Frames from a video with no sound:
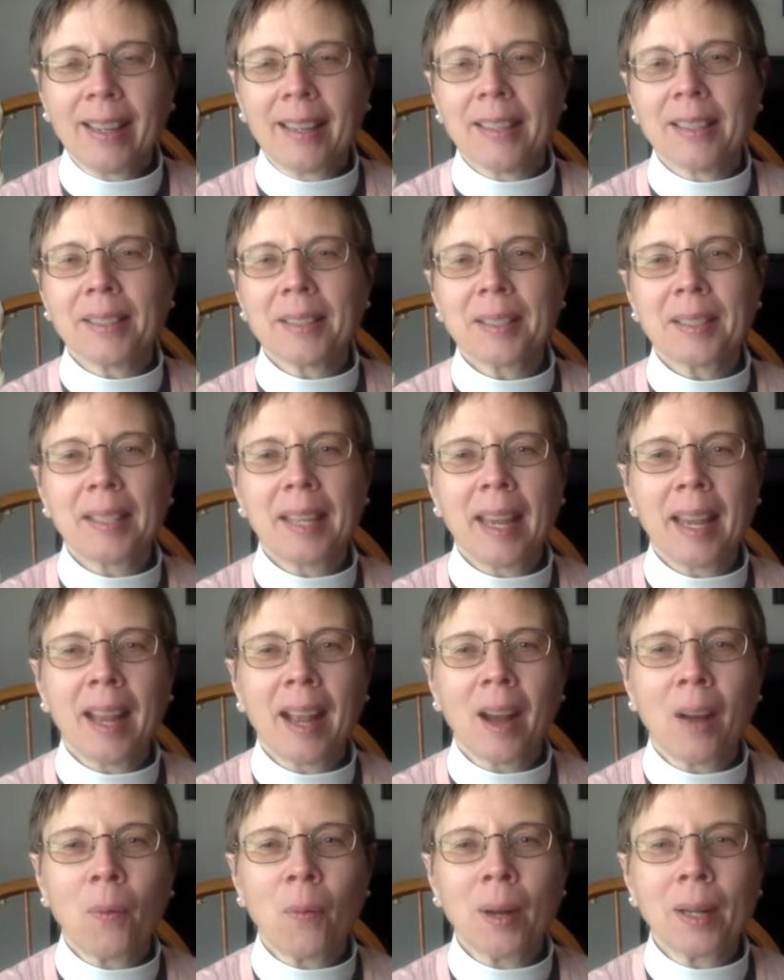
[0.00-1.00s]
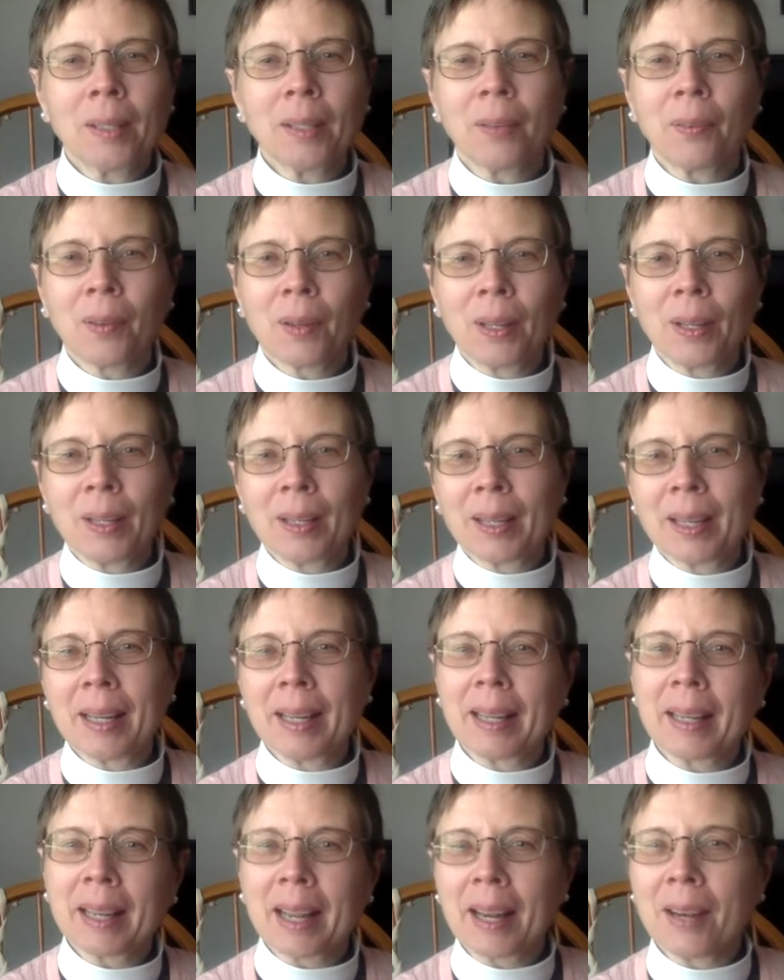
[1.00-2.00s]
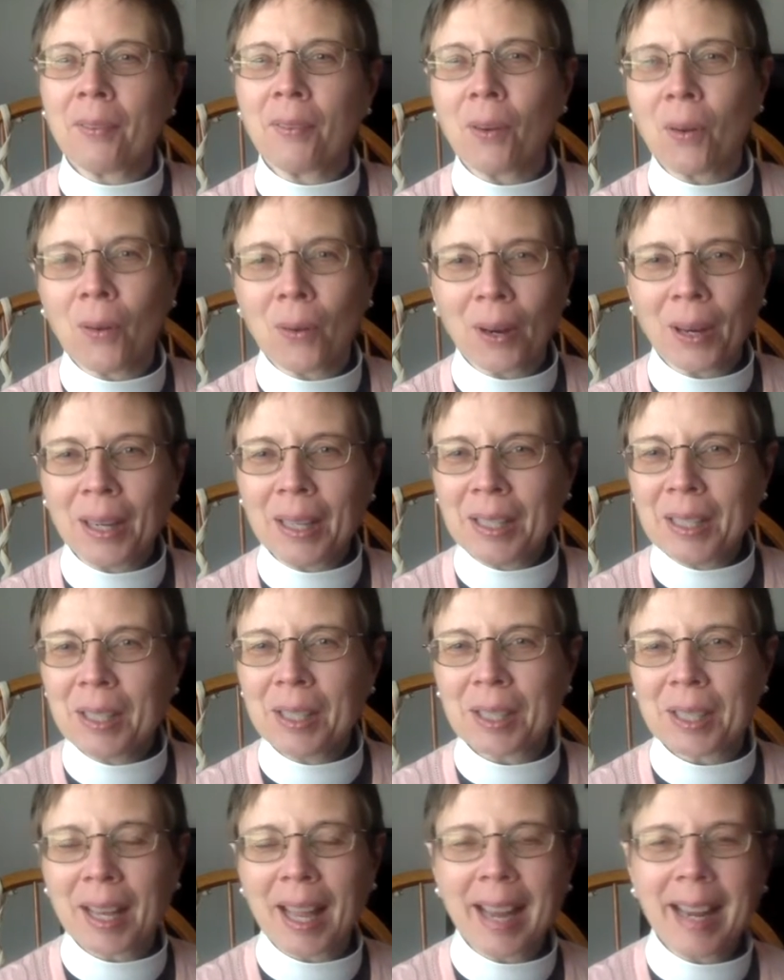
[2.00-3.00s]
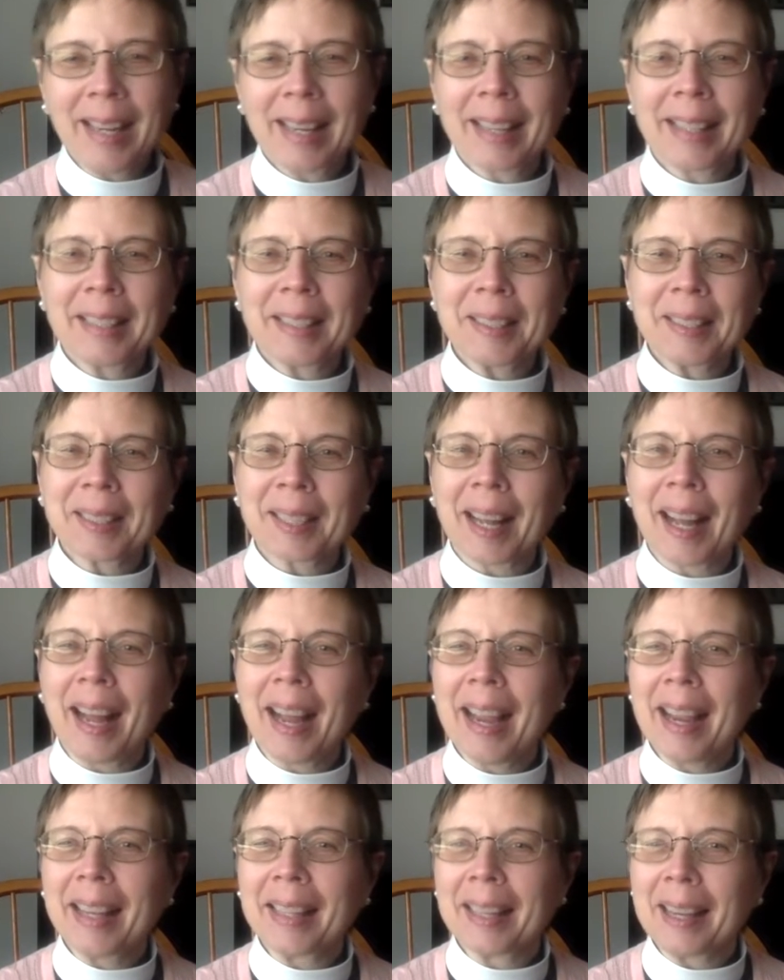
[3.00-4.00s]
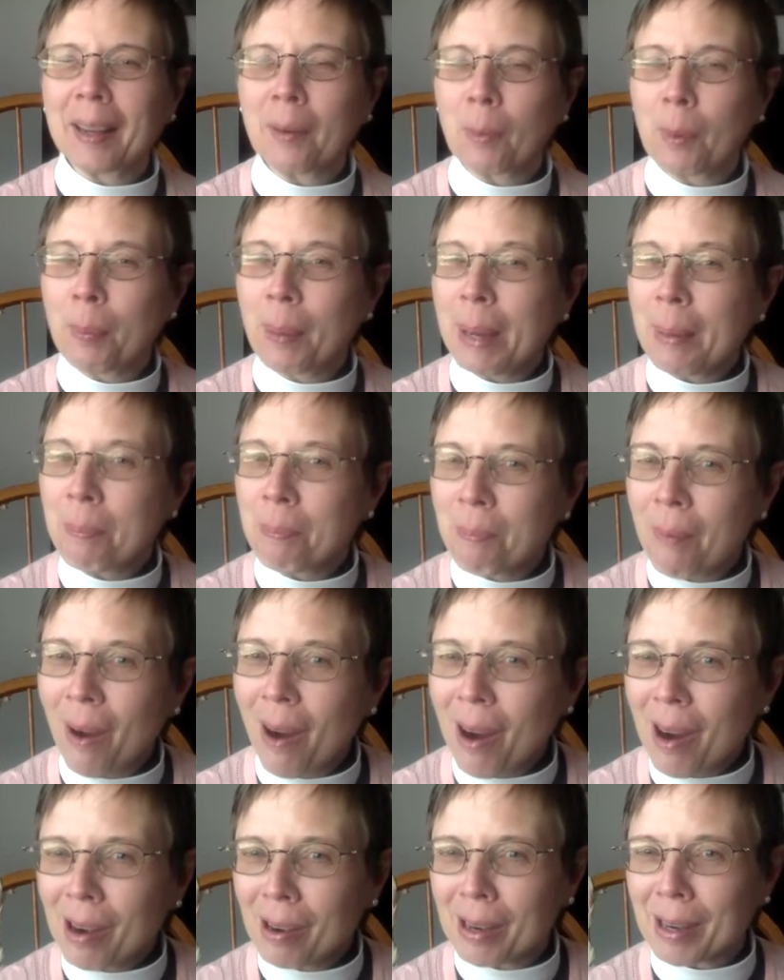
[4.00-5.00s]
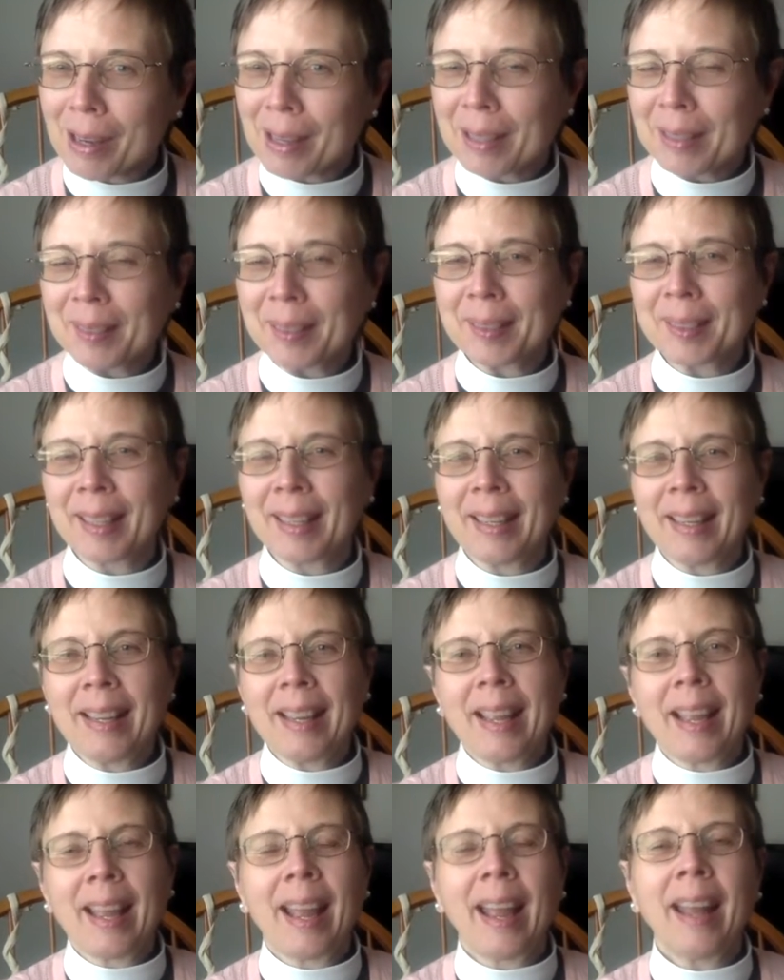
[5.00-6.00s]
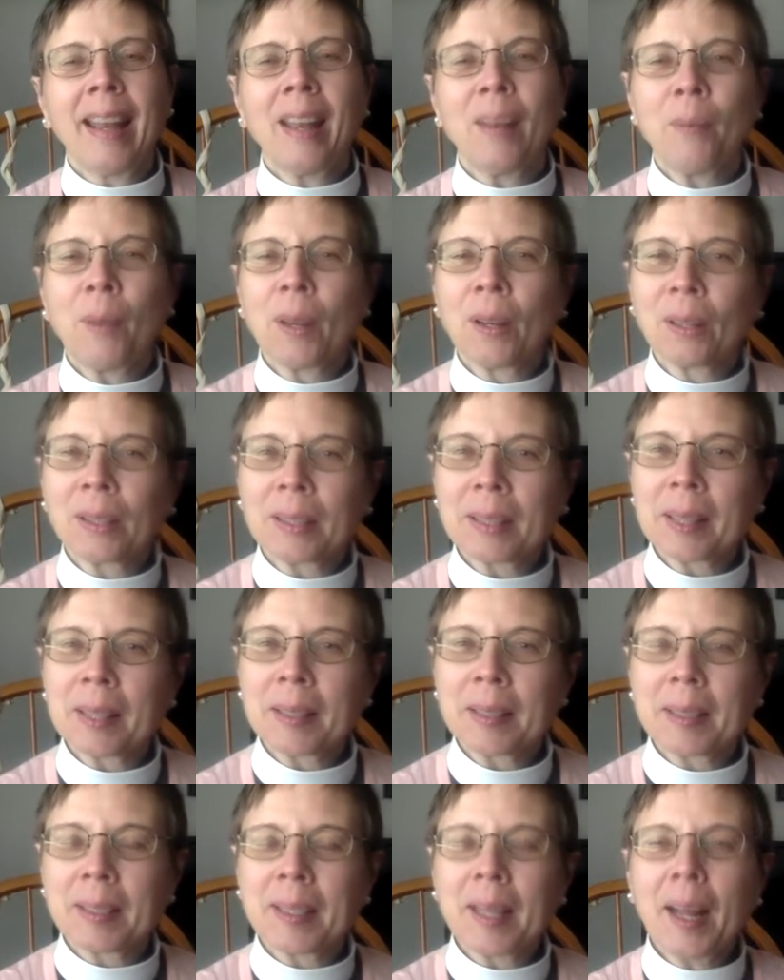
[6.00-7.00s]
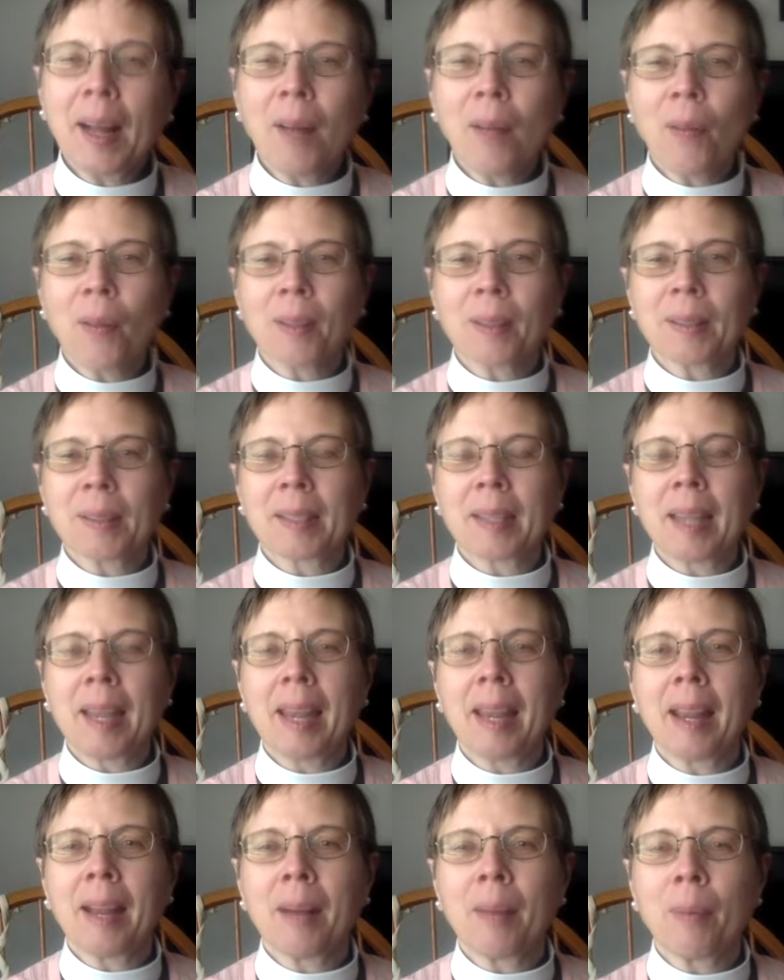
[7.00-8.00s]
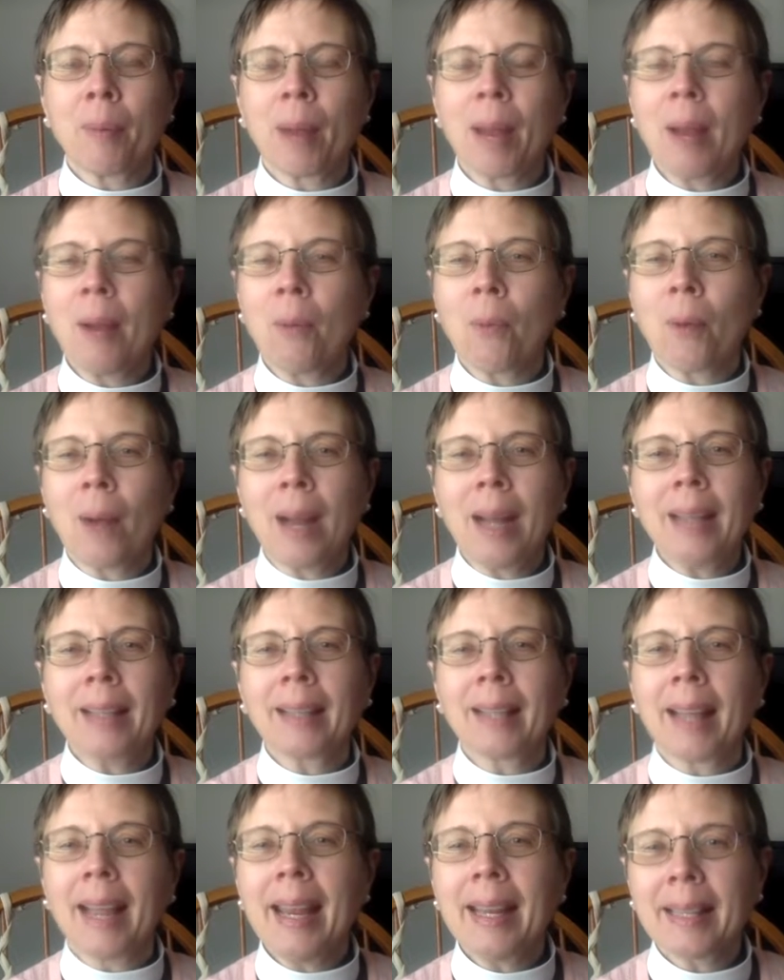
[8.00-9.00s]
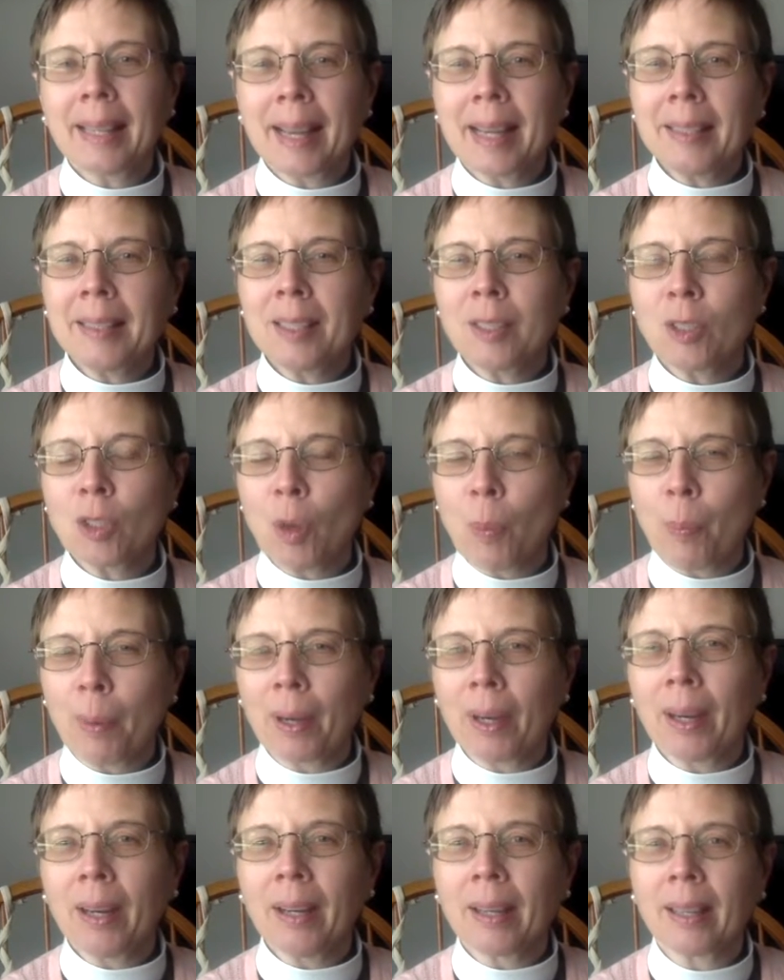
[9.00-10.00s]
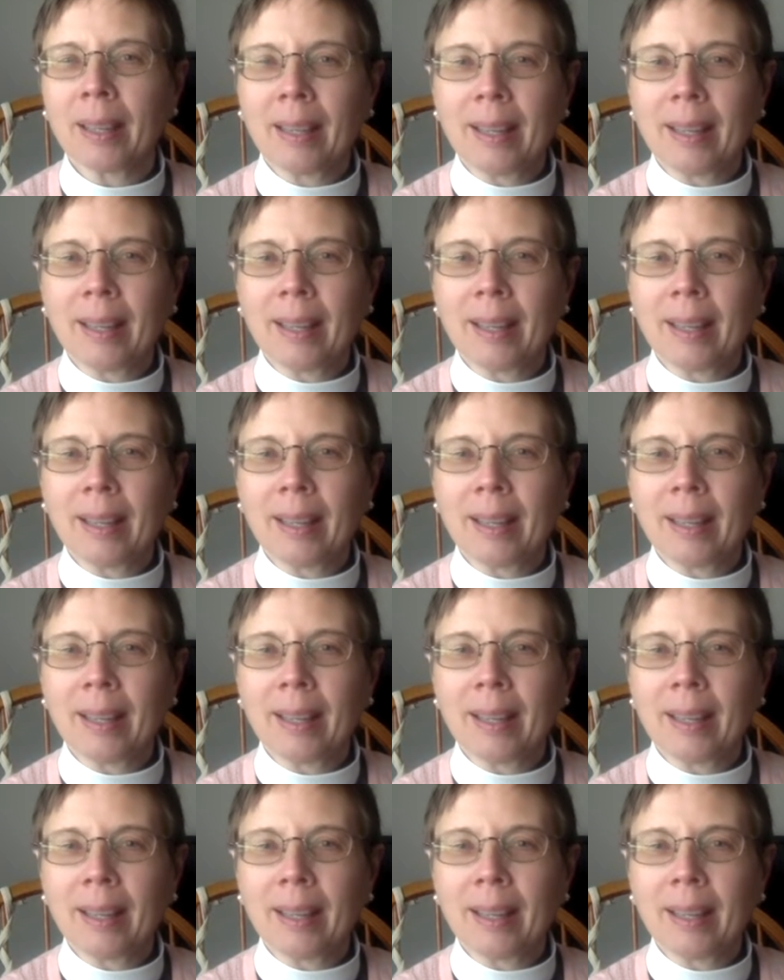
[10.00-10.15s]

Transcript: you'll see a wonderful uh, kind of orange light in the sky, and that would be Mars. And if you look to the south, you'll see a bright white light. That's Jupiter.